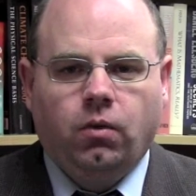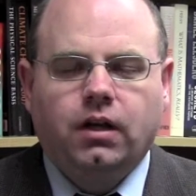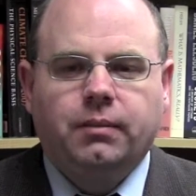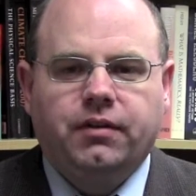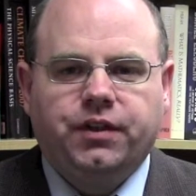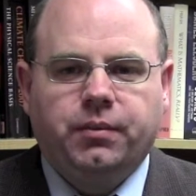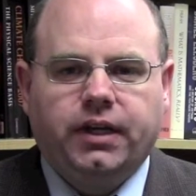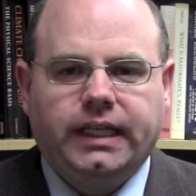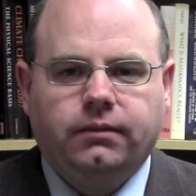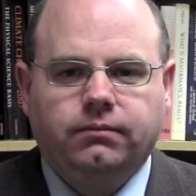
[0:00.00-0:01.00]
Welcome
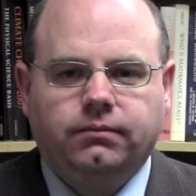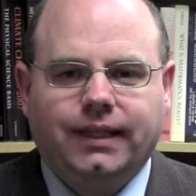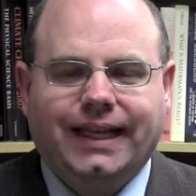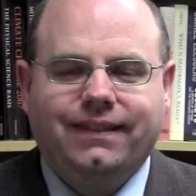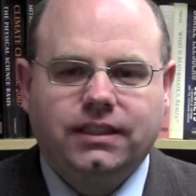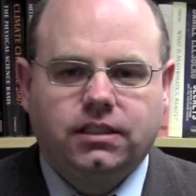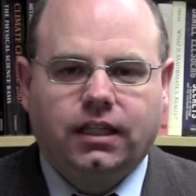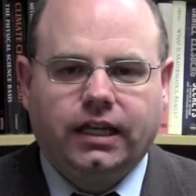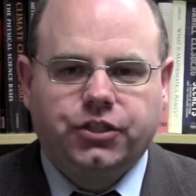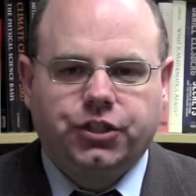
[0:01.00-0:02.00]
everybody. In this
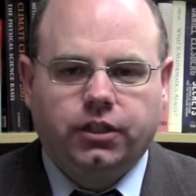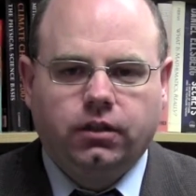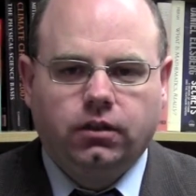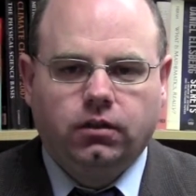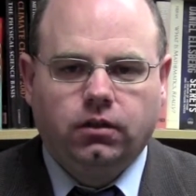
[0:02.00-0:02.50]
lecture,